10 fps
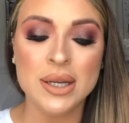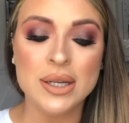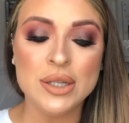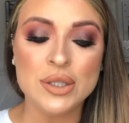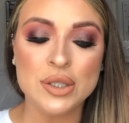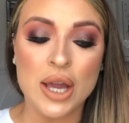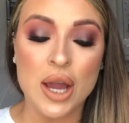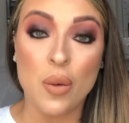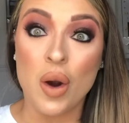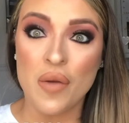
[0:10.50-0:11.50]

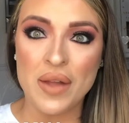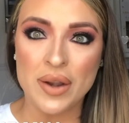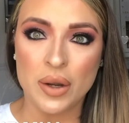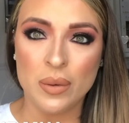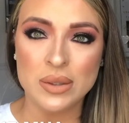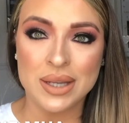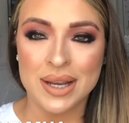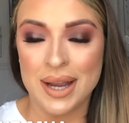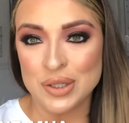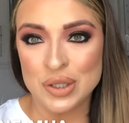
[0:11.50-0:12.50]
So on that note, can
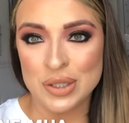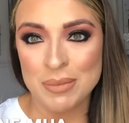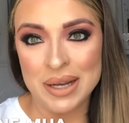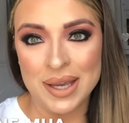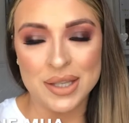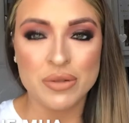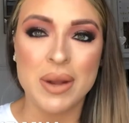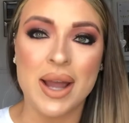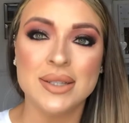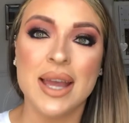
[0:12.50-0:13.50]
I just please
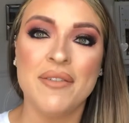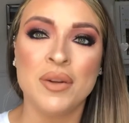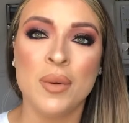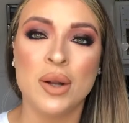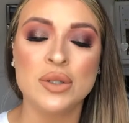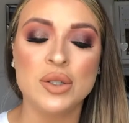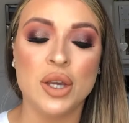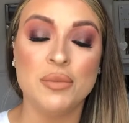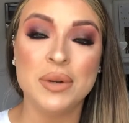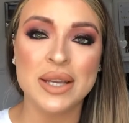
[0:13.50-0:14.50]
remind everyone
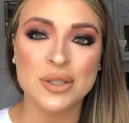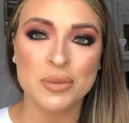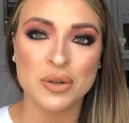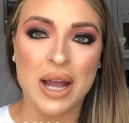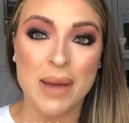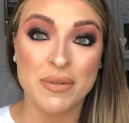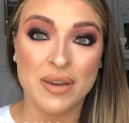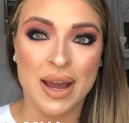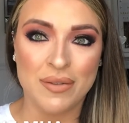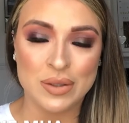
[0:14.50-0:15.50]
to please subscribe if you
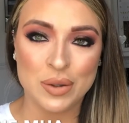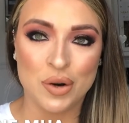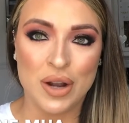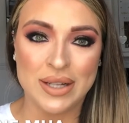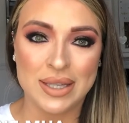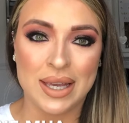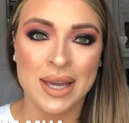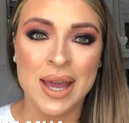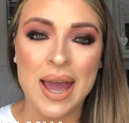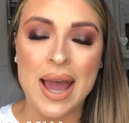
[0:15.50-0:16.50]
haven't already,
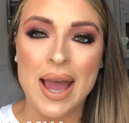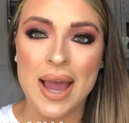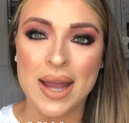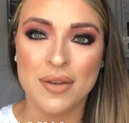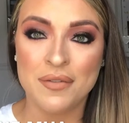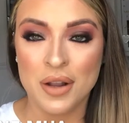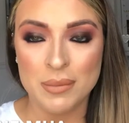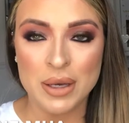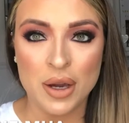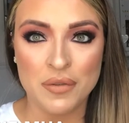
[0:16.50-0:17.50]
and follow
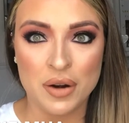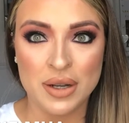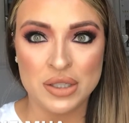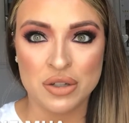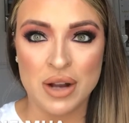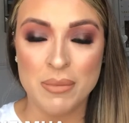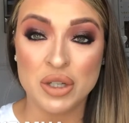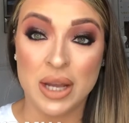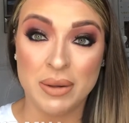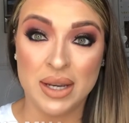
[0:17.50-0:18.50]
me over on Instagram,
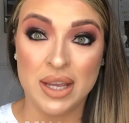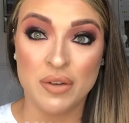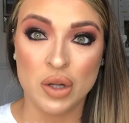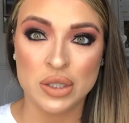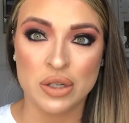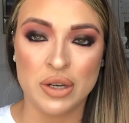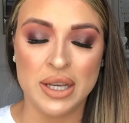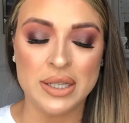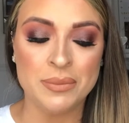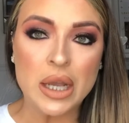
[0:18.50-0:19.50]
which I will leave on
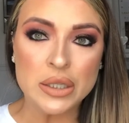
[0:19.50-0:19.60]
screen.